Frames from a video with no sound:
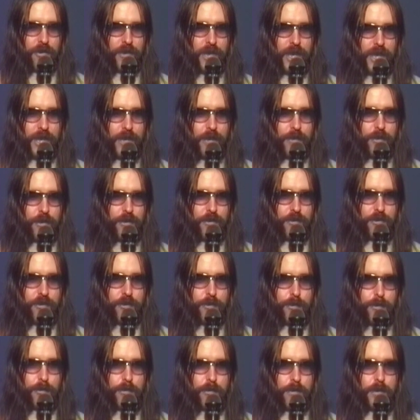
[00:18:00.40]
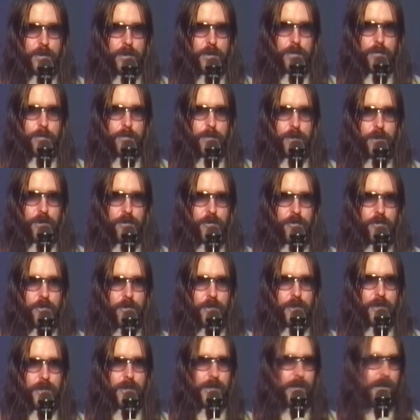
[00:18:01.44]
and accurate,
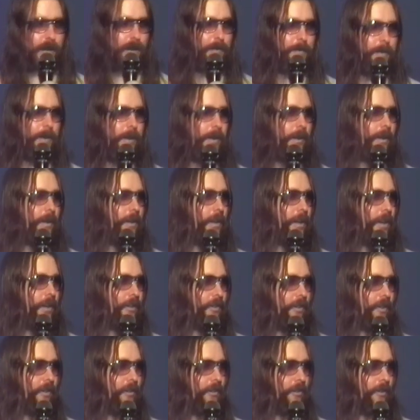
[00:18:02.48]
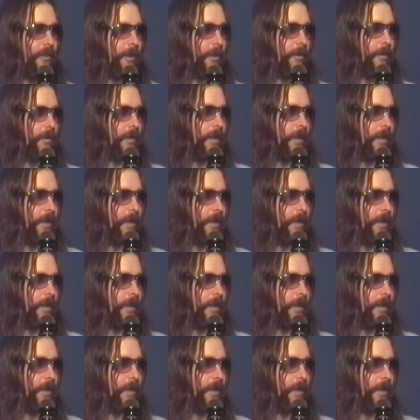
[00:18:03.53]
mostly. As you can see on